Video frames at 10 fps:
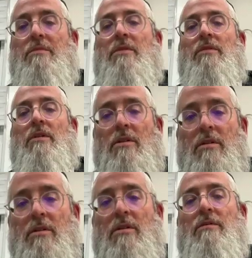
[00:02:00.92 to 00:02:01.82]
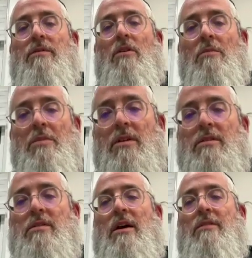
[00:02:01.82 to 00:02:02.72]
the opening
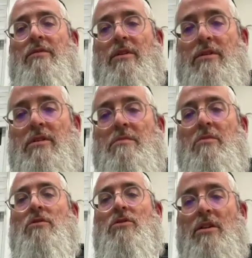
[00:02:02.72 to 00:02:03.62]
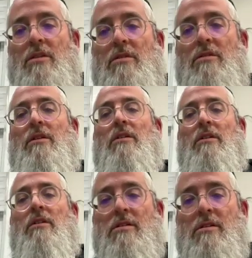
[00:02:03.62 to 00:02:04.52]
is not very small,
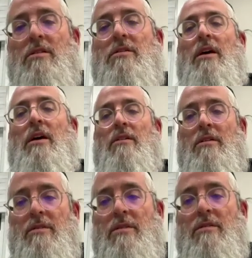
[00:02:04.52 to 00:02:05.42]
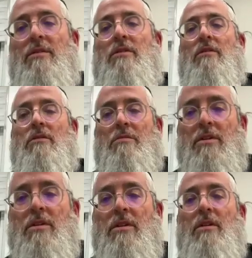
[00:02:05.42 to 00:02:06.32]
it's not difficult to
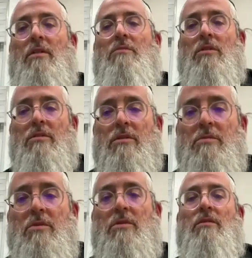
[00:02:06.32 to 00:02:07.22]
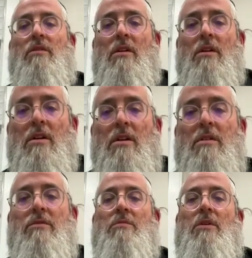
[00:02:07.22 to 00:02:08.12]
put it in there. Mutter, it's mutter.
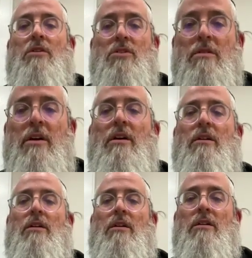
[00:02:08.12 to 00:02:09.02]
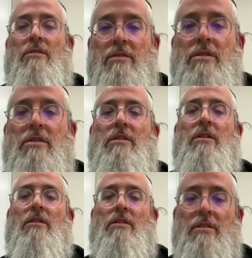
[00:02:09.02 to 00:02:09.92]
And if there is a
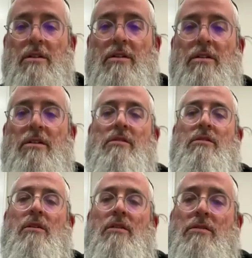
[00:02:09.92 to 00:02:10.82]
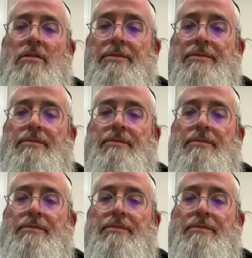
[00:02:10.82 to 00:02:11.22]
tircha, then it's also.